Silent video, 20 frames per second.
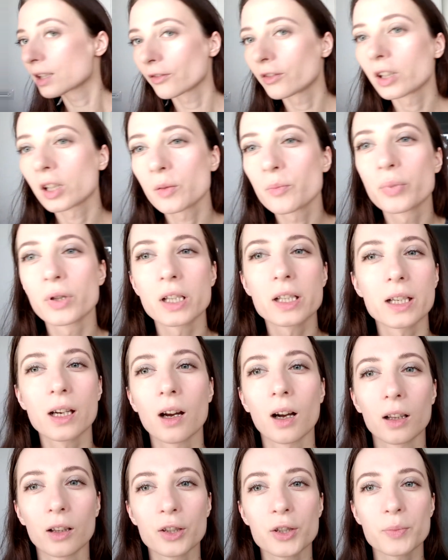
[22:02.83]
a very pretty
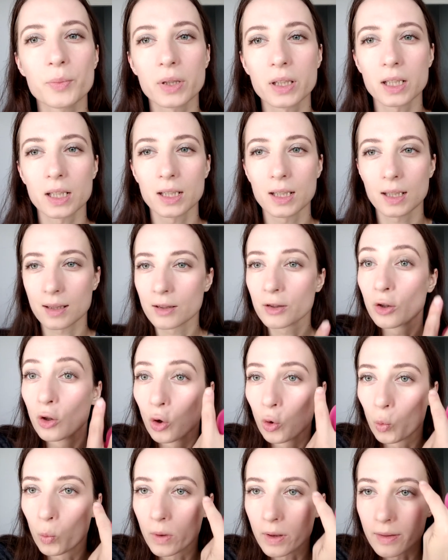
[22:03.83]
color, but it doesn't go
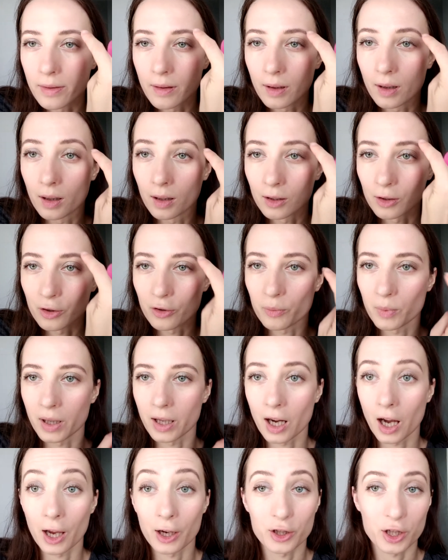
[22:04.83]
with the color of my
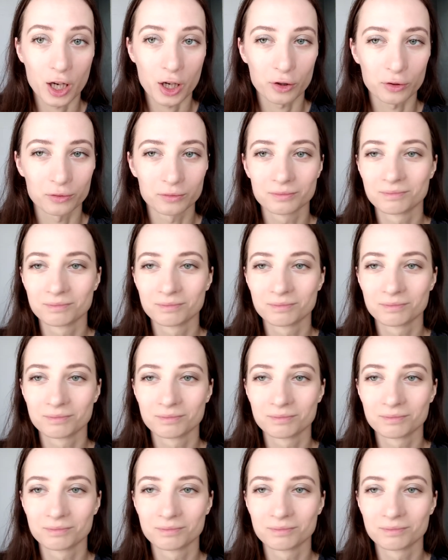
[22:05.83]
eyeshadow.